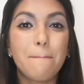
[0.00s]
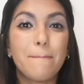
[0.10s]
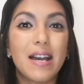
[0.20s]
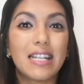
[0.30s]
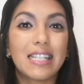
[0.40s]

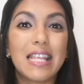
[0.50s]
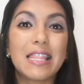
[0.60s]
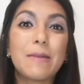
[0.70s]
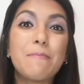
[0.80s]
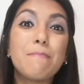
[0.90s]
but
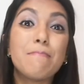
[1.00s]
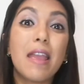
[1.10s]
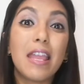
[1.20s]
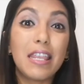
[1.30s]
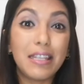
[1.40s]
the
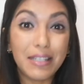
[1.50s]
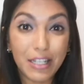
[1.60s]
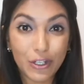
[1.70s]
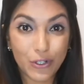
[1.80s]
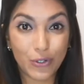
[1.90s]
main
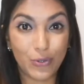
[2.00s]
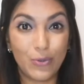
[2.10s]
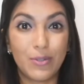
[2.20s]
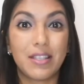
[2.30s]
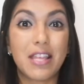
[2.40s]

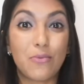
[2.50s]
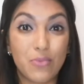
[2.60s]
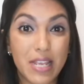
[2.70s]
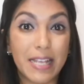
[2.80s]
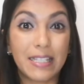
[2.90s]
issues
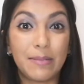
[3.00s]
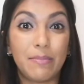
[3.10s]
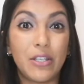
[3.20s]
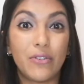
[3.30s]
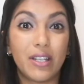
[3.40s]
that we
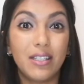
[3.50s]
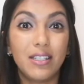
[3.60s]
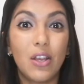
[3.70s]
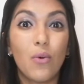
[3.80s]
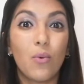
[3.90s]

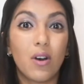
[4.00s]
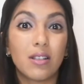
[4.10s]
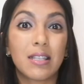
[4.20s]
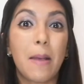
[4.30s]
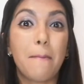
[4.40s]
experienced
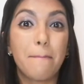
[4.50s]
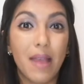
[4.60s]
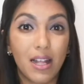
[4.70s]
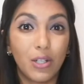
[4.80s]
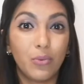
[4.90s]
was
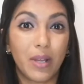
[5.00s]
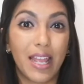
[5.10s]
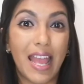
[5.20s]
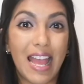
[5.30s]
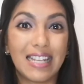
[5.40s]

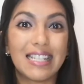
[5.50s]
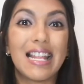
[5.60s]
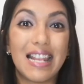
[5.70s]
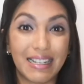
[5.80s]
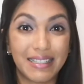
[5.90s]
malware and
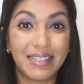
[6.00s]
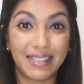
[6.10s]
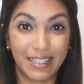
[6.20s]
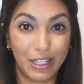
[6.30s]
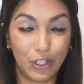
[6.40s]

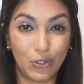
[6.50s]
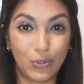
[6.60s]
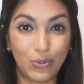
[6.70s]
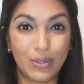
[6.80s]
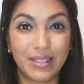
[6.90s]
licensing
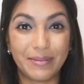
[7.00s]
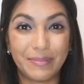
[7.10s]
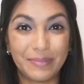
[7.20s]
issues.